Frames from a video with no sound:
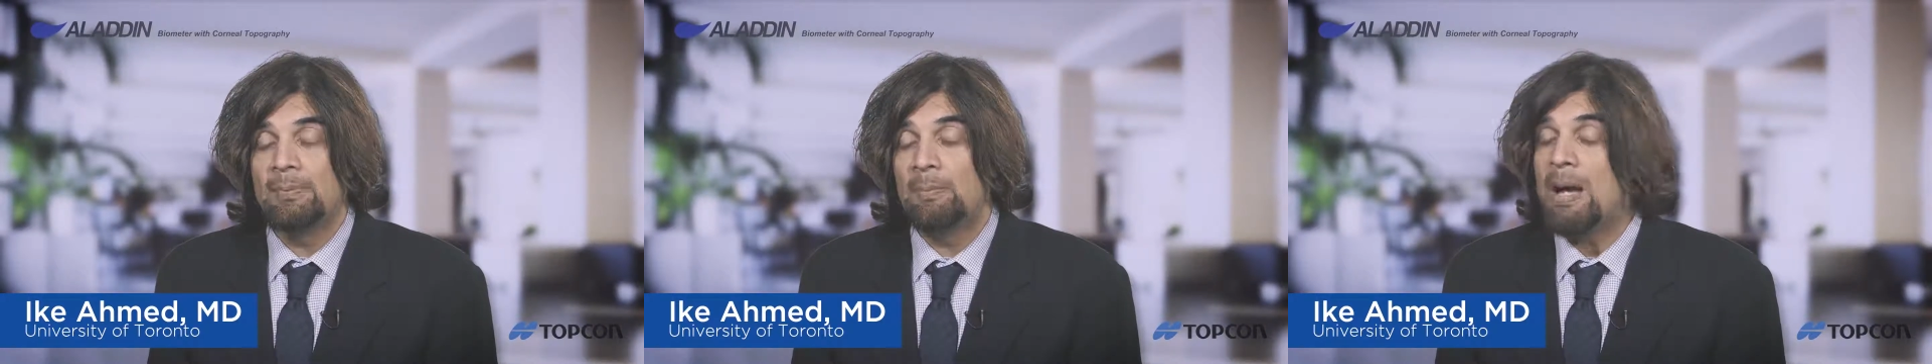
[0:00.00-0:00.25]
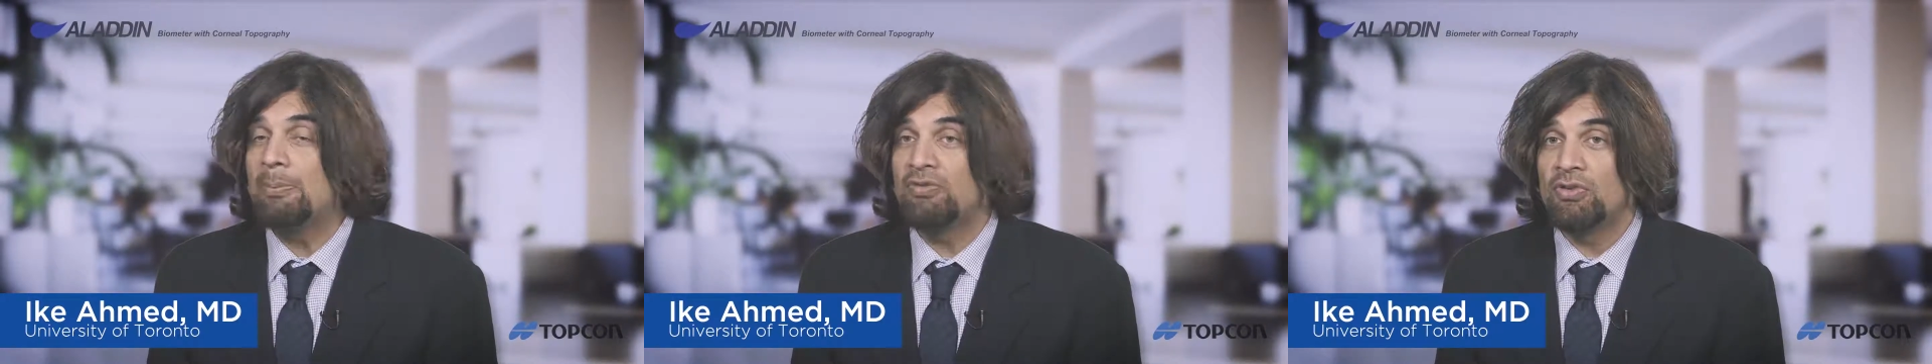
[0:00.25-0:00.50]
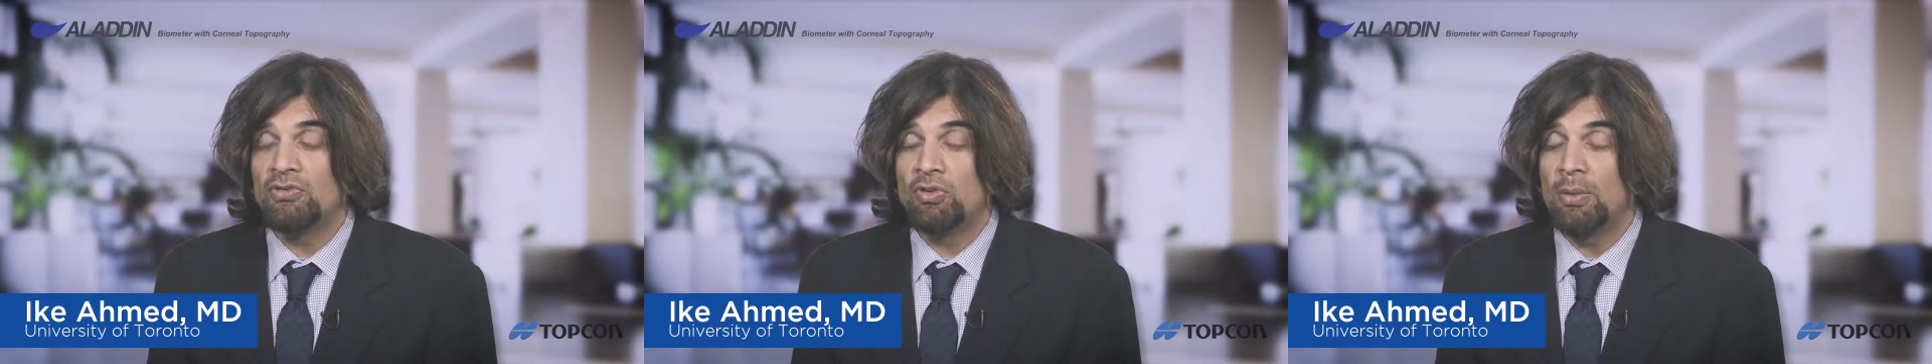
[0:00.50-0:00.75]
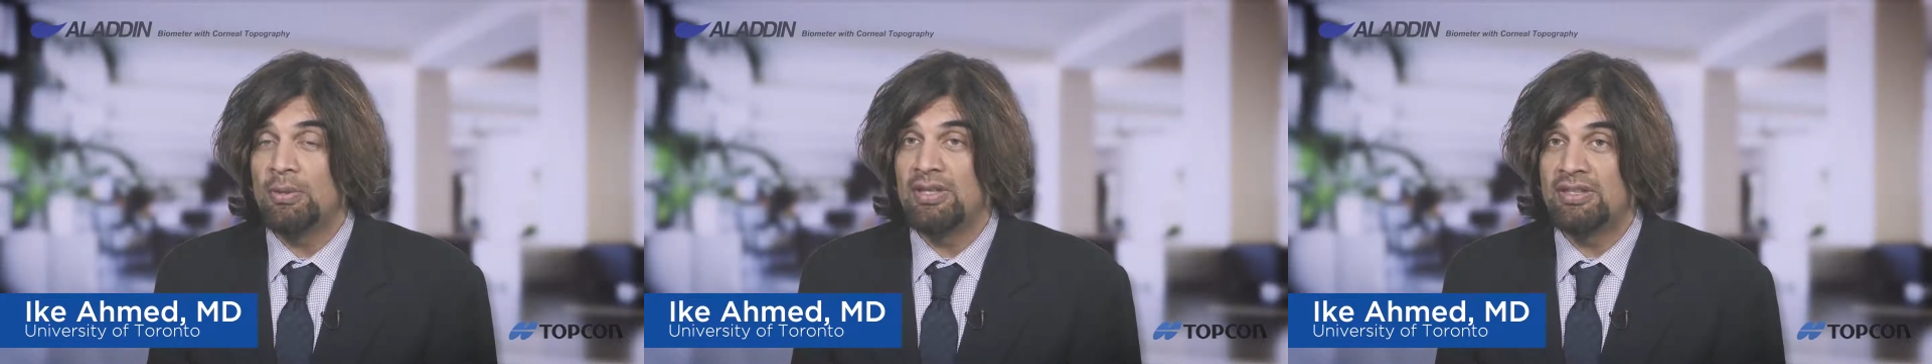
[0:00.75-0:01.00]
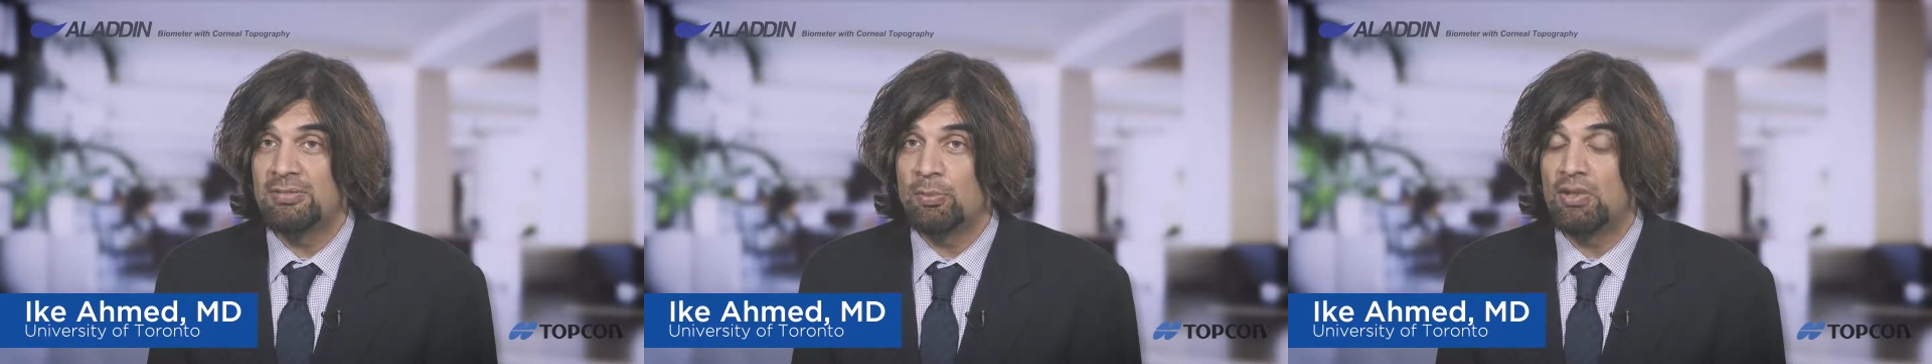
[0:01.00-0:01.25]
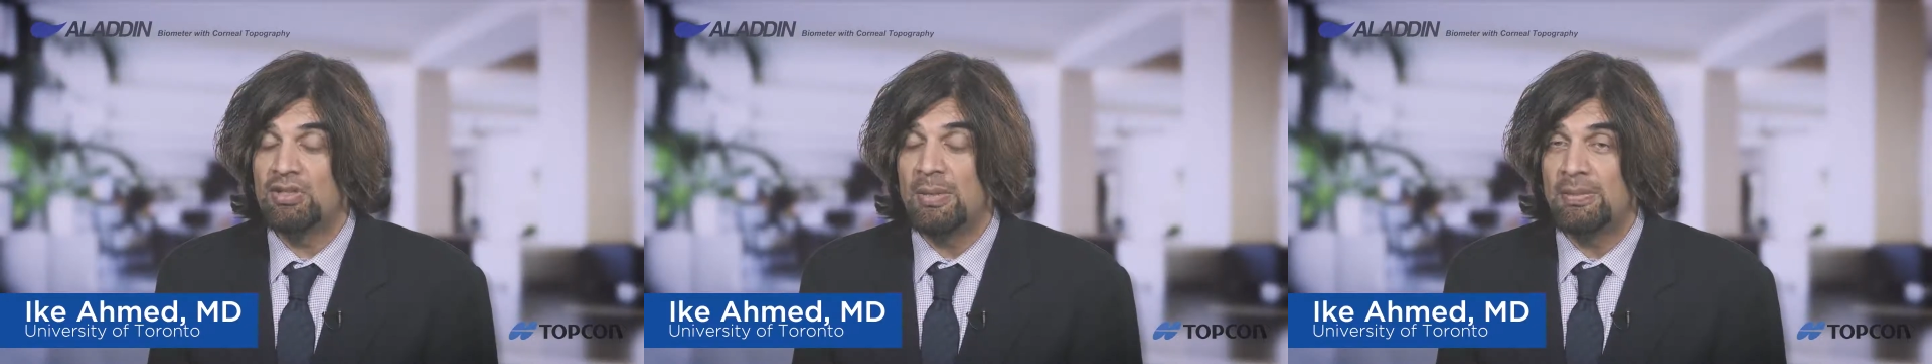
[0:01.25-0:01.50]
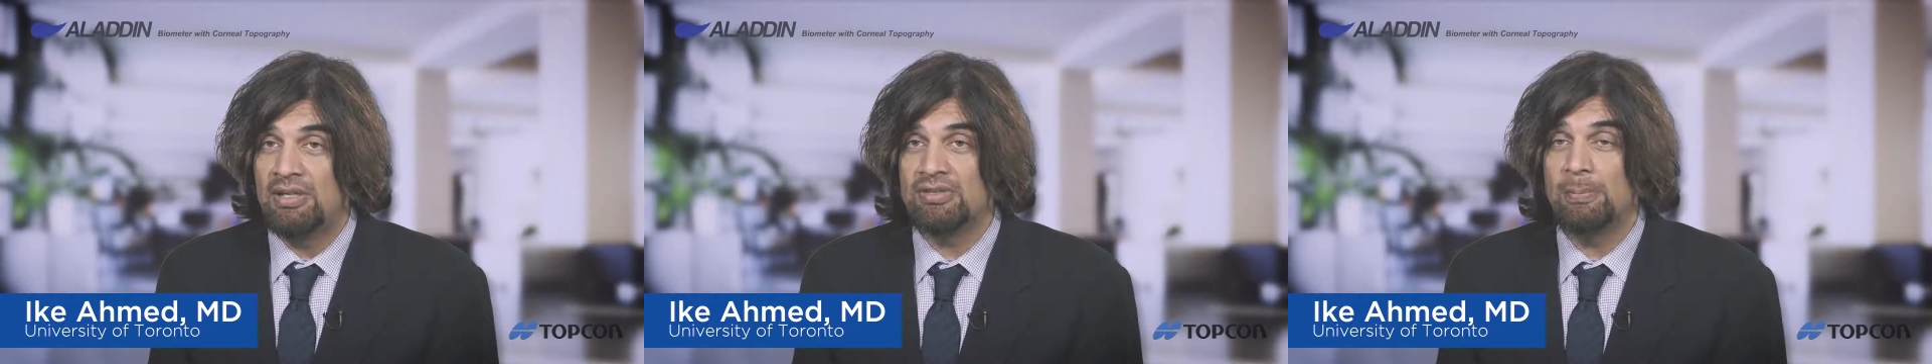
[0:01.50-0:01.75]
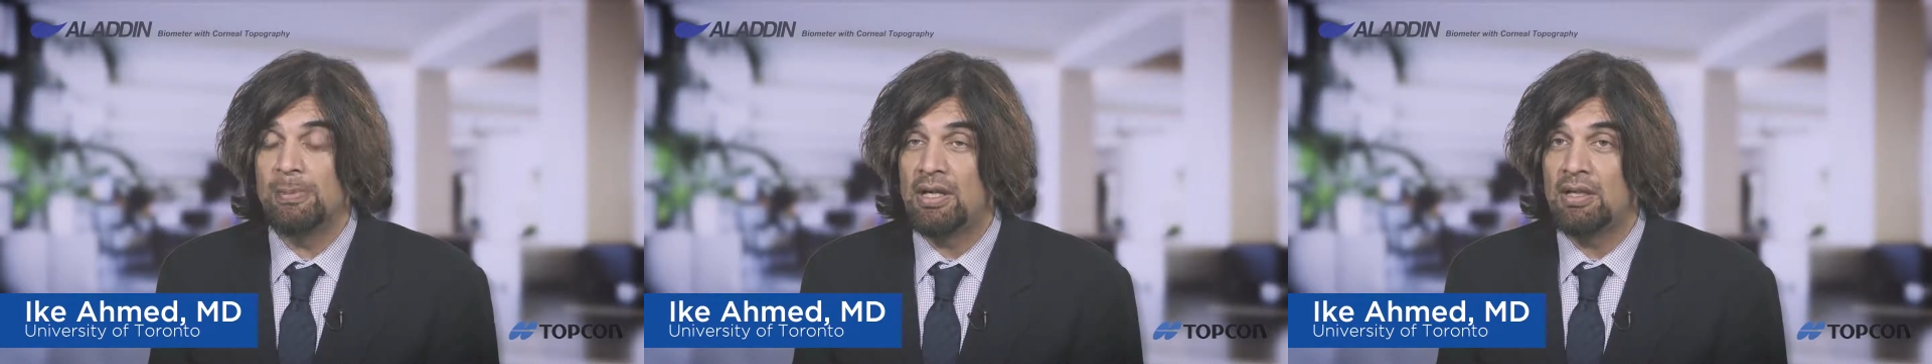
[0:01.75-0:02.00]
My preferred formula at this point in time
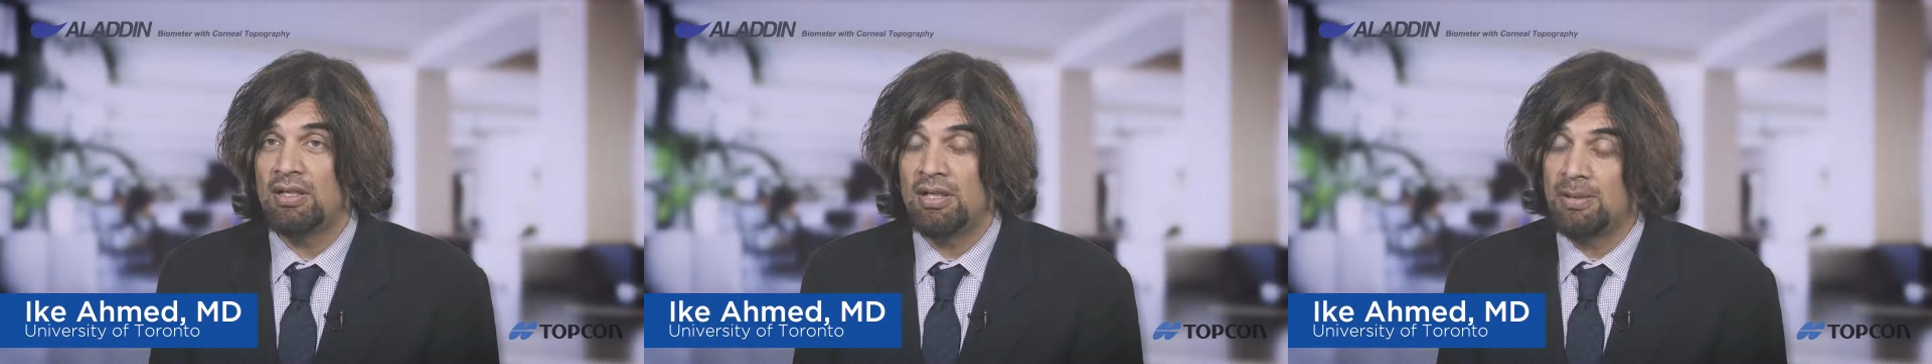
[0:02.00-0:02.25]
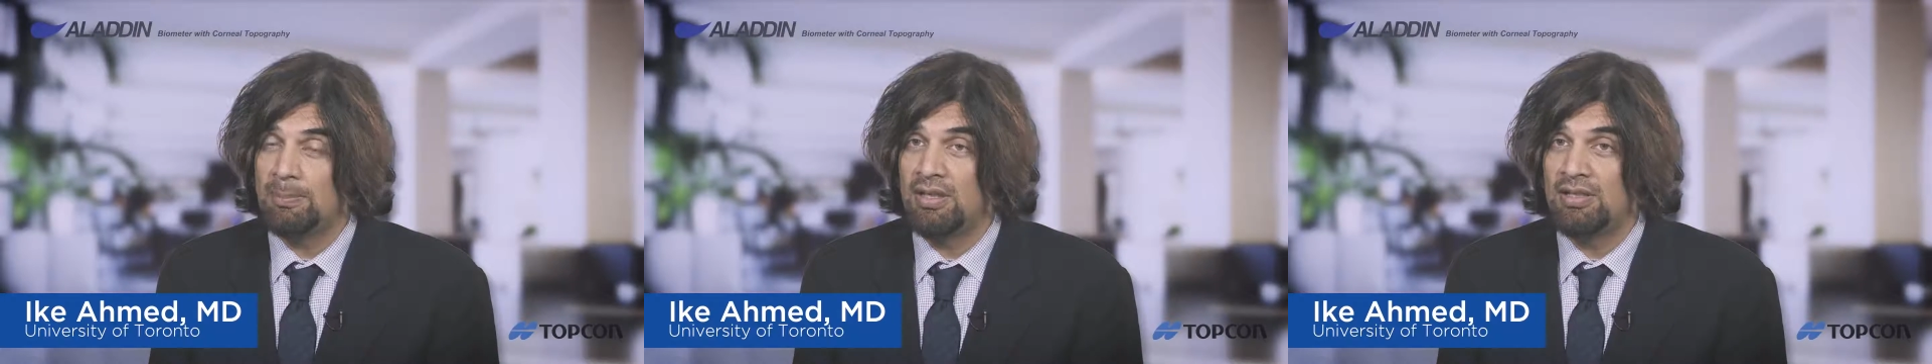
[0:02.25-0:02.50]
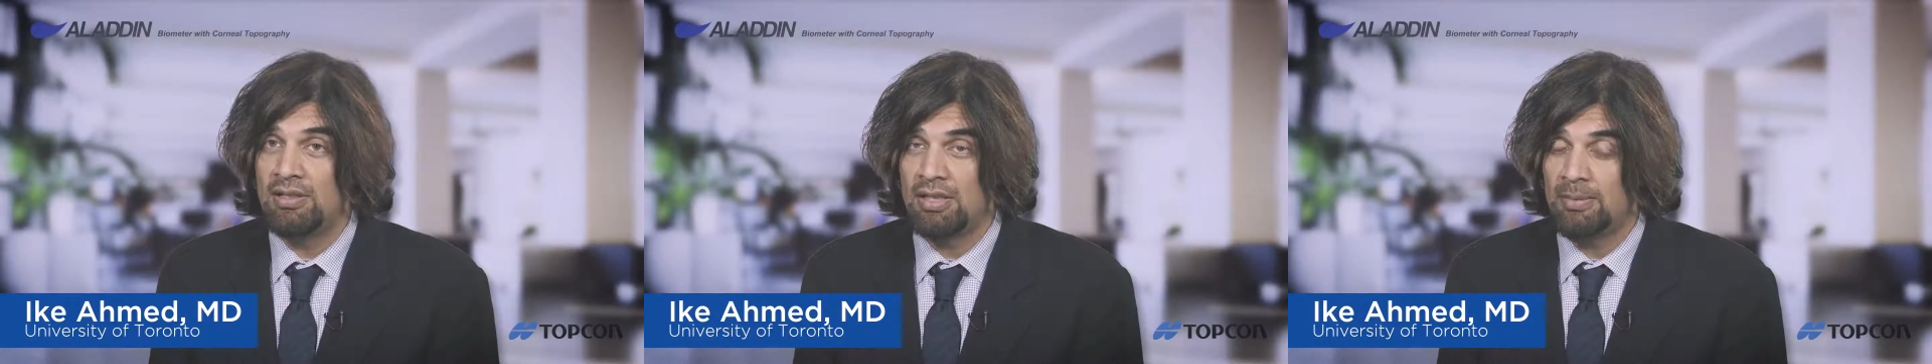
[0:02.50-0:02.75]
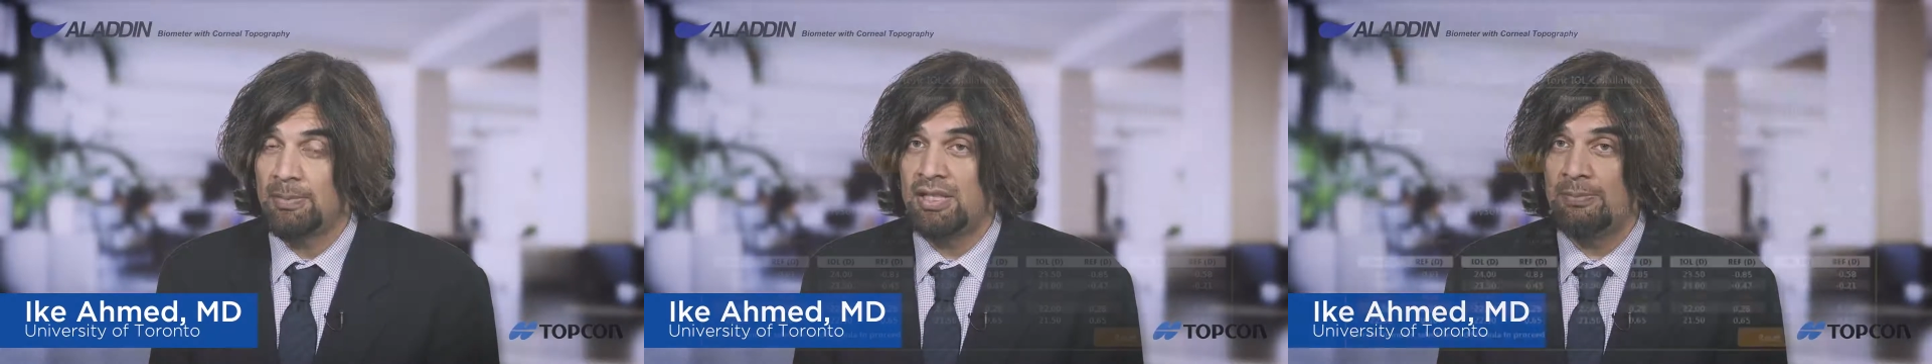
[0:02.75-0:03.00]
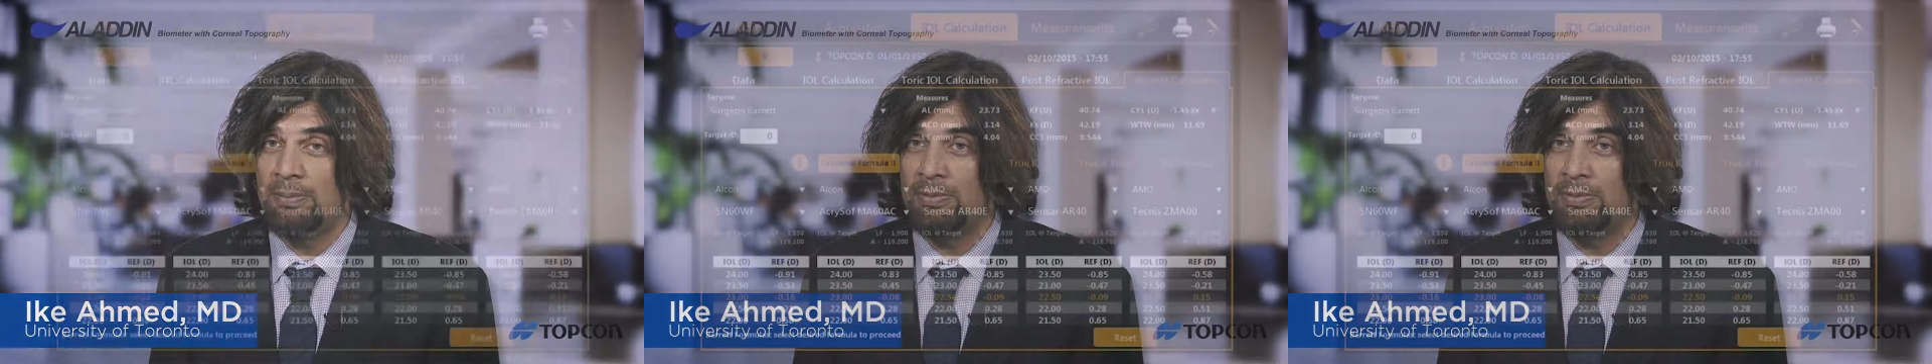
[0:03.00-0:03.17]
is the Barrett, like many